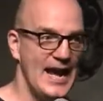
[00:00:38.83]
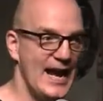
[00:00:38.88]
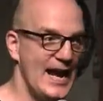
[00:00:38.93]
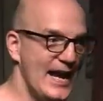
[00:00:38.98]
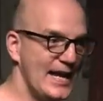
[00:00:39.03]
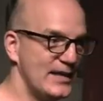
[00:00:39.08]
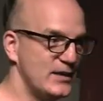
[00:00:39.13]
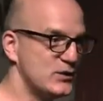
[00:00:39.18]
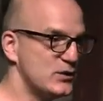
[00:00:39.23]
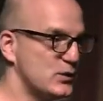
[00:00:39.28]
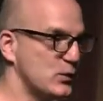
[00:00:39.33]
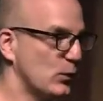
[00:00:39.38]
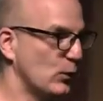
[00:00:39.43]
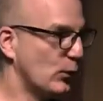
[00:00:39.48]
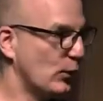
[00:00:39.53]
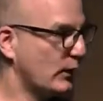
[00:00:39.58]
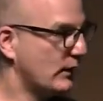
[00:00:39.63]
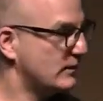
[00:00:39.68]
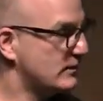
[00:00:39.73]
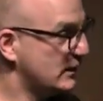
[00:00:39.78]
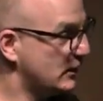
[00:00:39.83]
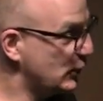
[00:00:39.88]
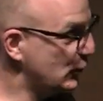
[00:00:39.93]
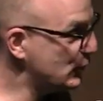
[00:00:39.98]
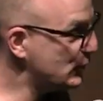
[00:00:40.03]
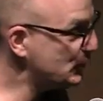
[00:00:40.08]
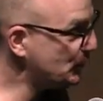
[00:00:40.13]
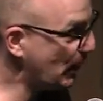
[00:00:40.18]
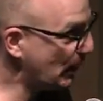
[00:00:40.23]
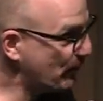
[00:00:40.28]
I used to work as a
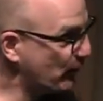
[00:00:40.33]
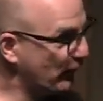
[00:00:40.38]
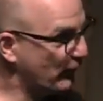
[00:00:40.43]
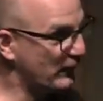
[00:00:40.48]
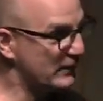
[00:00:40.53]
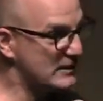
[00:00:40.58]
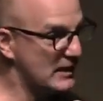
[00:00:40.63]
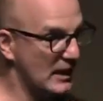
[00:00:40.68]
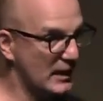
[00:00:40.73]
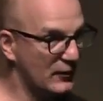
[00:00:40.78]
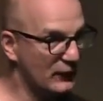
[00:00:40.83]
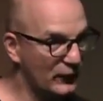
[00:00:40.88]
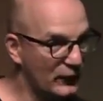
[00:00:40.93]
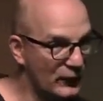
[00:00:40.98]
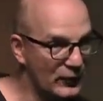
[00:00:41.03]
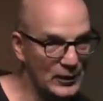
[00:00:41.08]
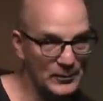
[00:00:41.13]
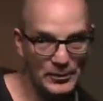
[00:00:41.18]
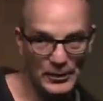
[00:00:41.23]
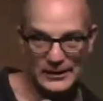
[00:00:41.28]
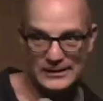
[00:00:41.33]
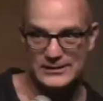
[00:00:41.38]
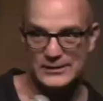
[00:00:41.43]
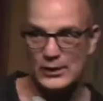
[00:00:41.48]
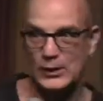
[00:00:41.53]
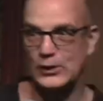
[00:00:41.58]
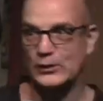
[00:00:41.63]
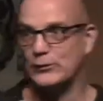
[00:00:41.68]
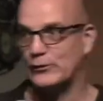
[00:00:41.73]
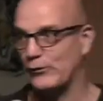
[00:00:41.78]
newspaper photographer in a place
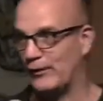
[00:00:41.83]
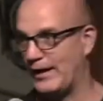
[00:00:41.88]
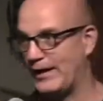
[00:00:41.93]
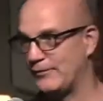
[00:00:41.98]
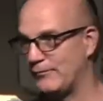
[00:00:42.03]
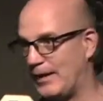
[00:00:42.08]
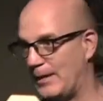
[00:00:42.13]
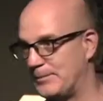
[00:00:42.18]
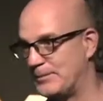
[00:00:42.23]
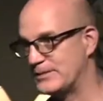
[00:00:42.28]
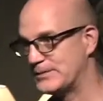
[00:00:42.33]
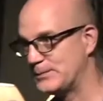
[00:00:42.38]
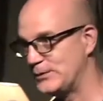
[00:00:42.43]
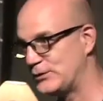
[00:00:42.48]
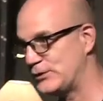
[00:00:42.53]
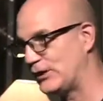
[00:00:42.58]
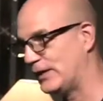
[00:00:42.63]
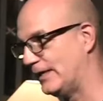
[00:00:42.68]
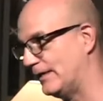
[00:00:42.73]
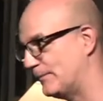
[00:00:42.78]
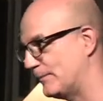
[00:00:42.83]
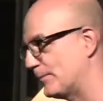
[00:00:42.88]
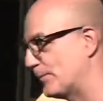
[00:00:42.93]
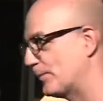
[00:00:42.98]
called Grand Rapids, Michigan.